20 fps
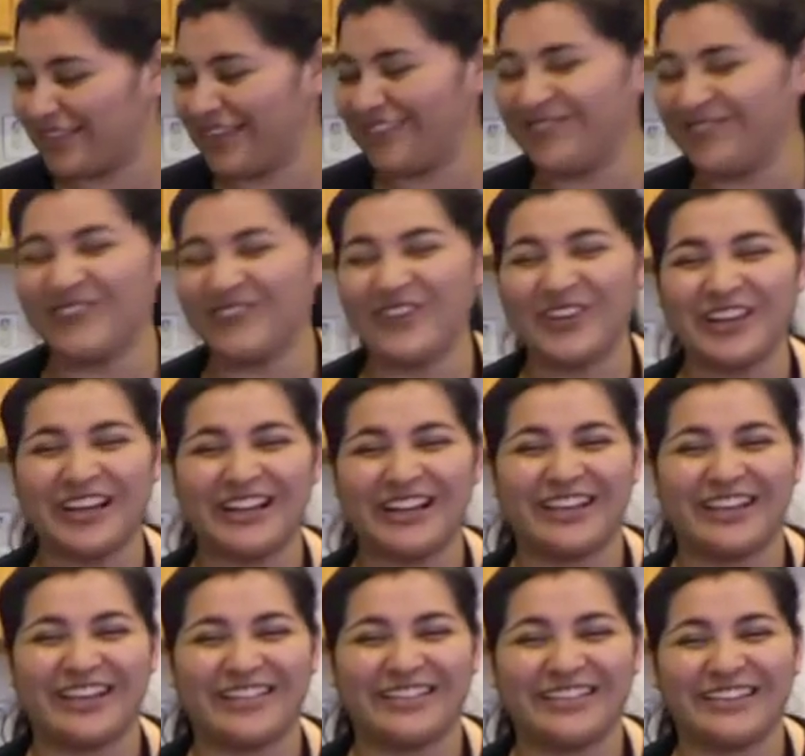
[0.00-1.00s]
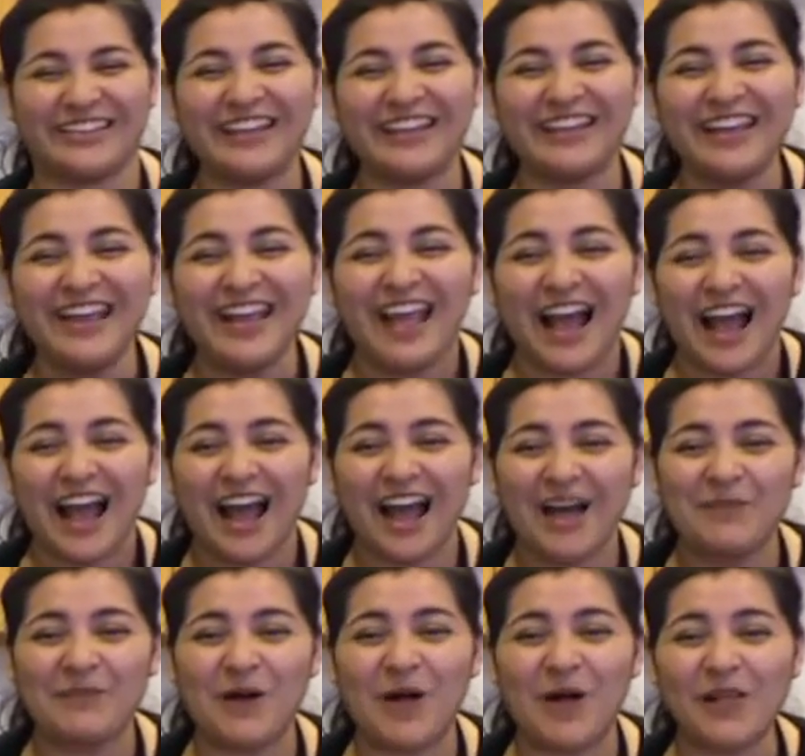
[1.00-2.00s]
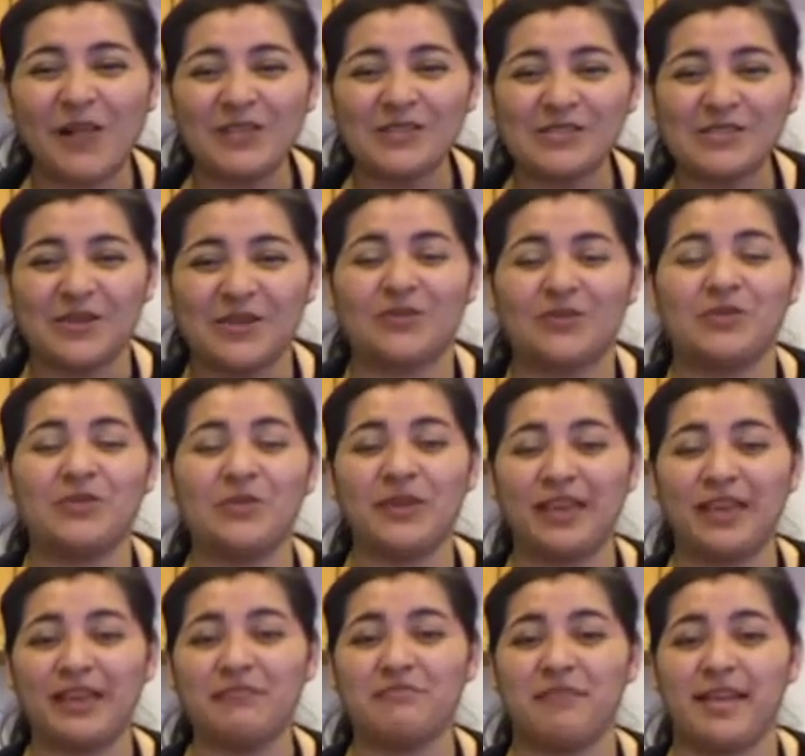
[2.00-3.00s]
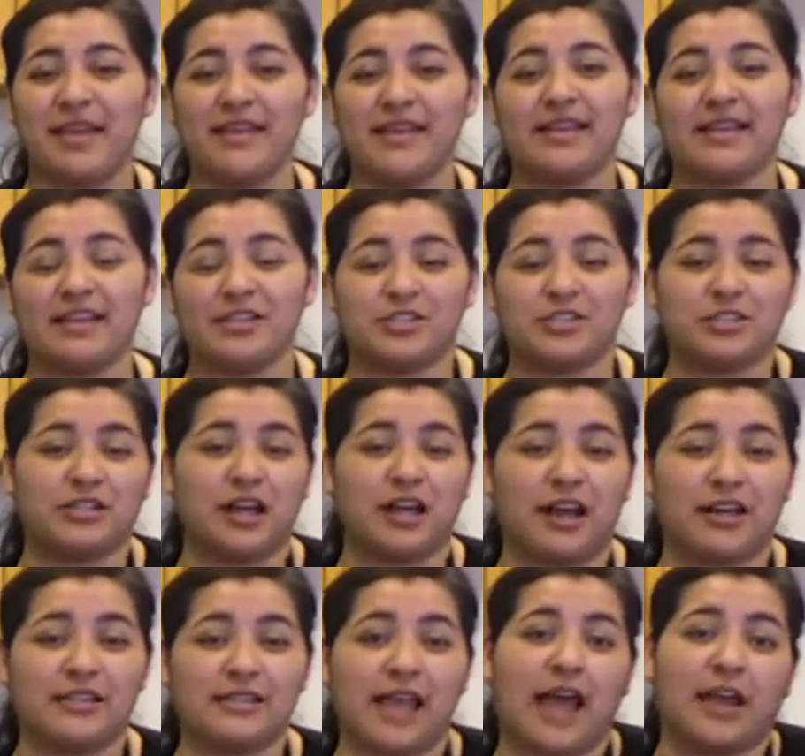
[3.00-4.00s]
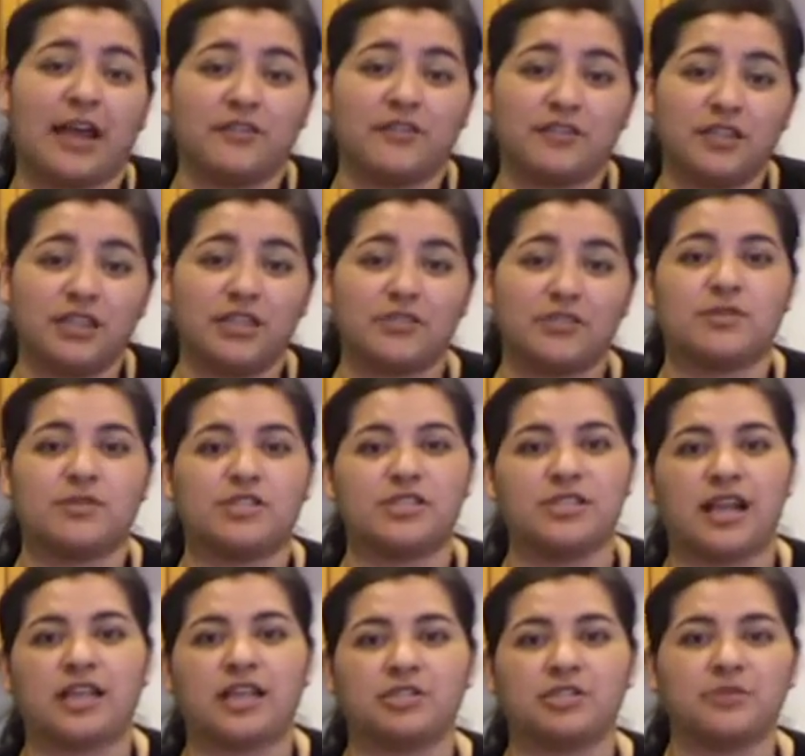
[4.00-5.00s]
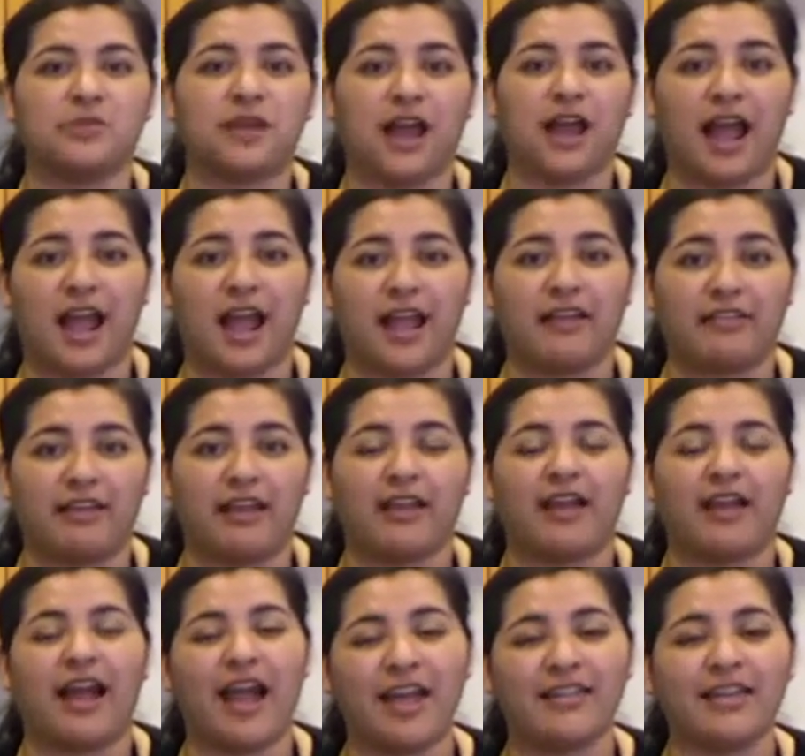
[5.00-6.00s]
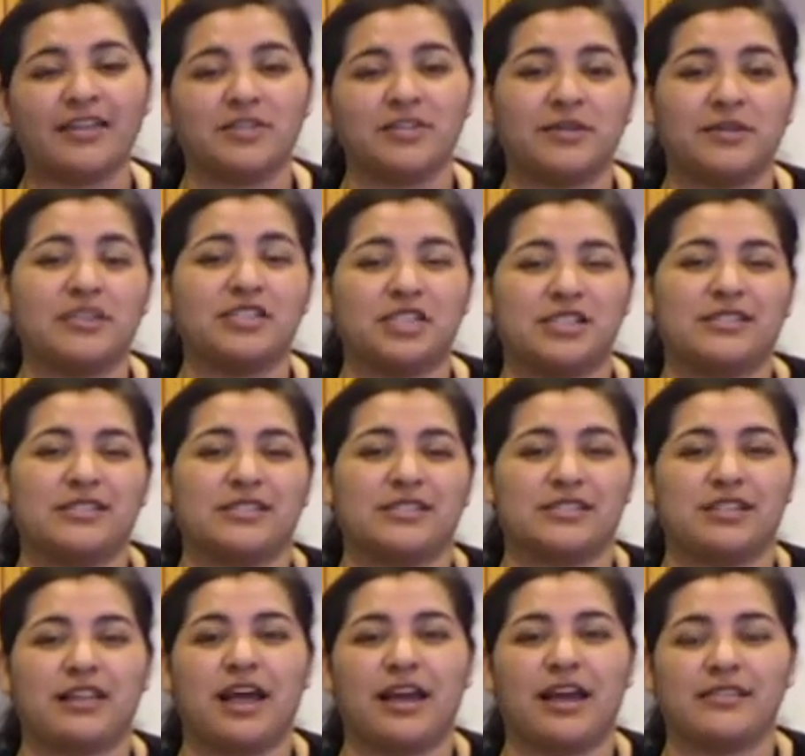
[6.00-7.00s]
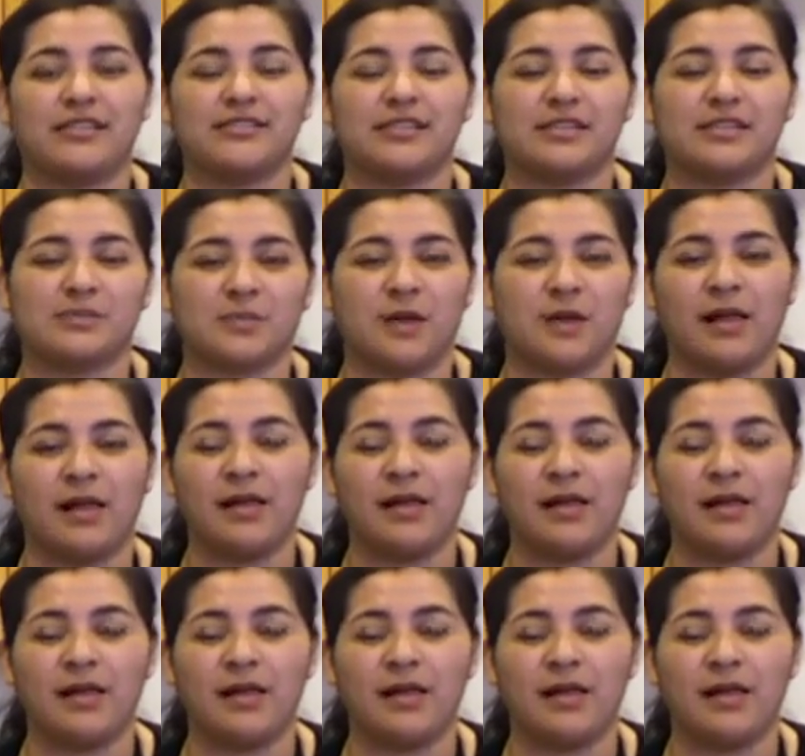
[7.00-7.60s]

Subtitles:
Muy caliente. Also, you can make enchiladas out of cheese, which is actually what I like. I like to eat cheese enchiladas as well.